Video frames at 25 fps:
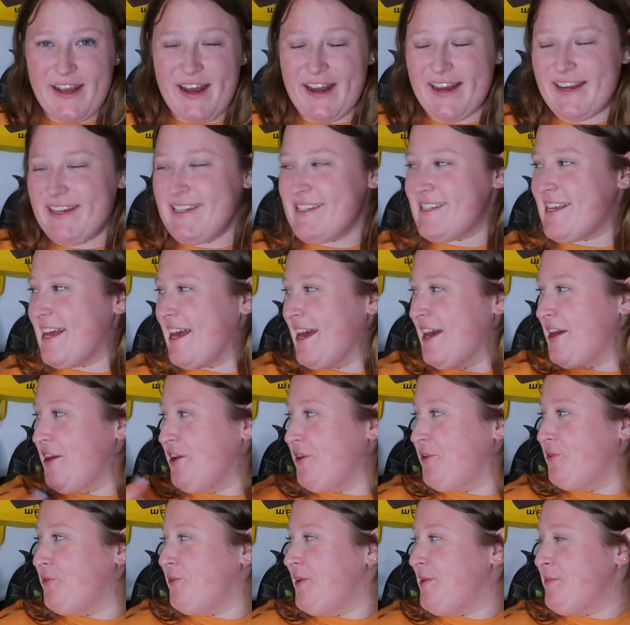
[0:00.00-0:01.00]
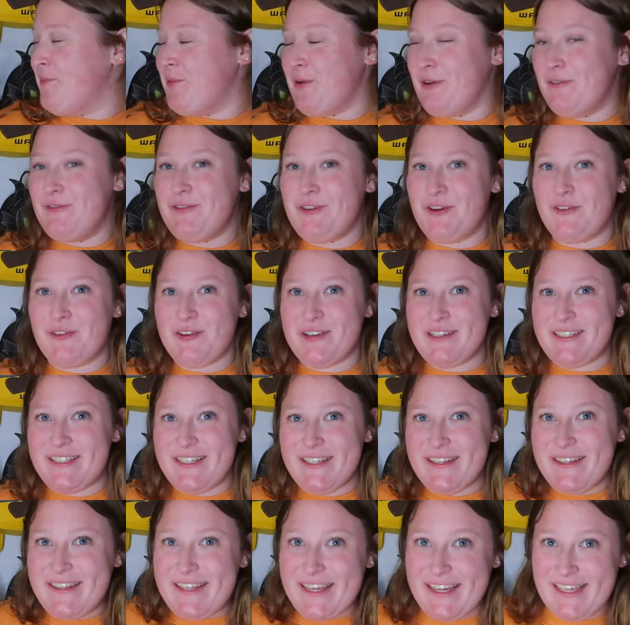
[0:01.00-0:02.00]
guys, we moved over
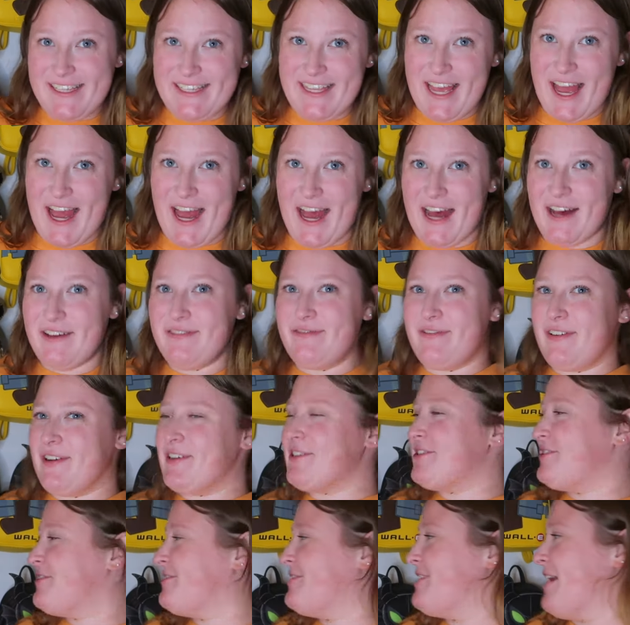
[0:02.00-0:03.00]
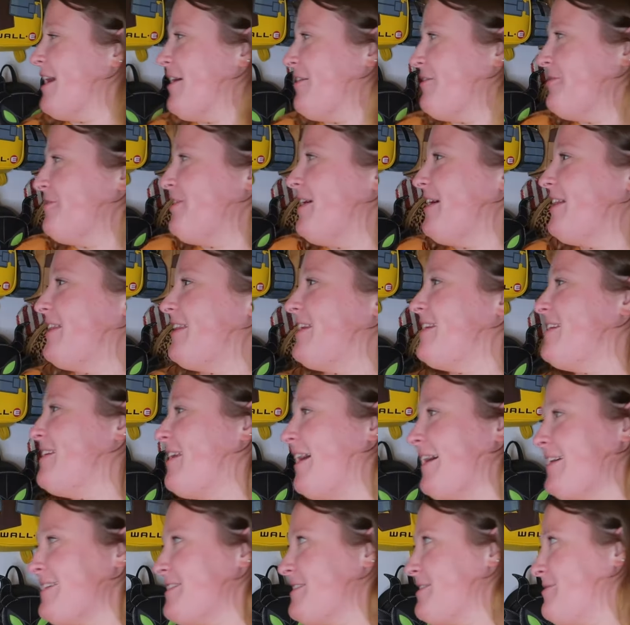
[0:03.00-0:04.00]
to this half. So the
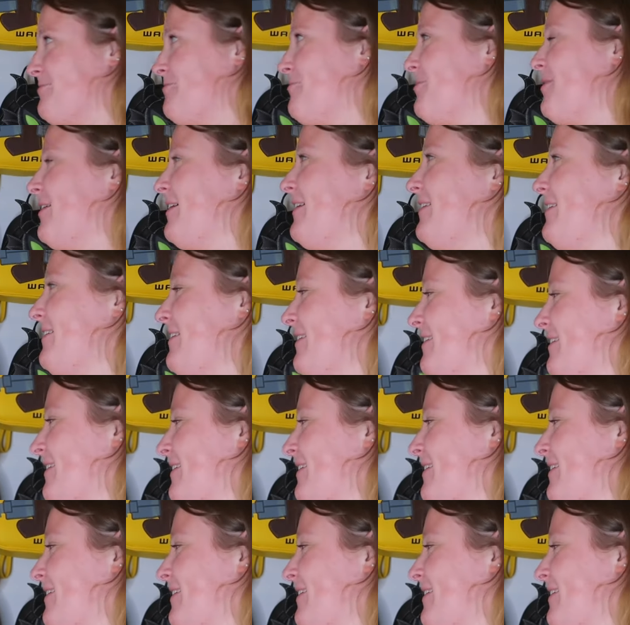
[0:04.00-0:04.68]
next one